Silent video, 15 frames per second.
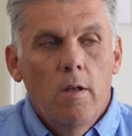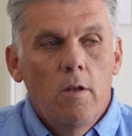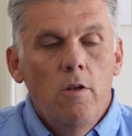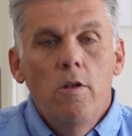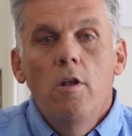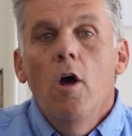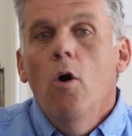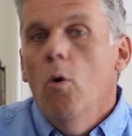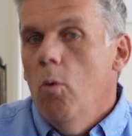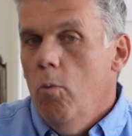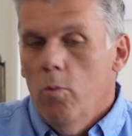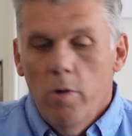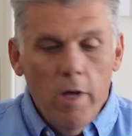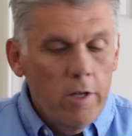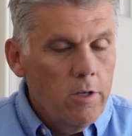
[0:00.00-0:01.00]
No,
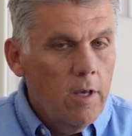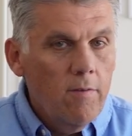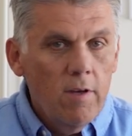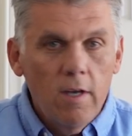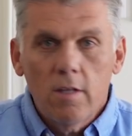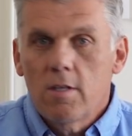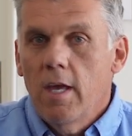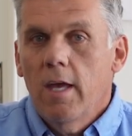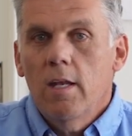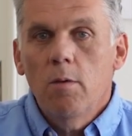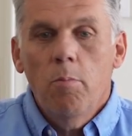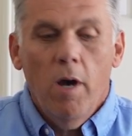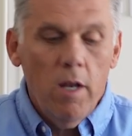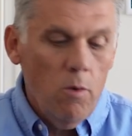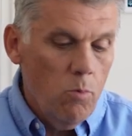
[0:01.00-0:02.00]
we're not giving it to
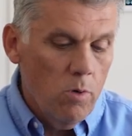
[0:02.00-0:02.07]
anybody.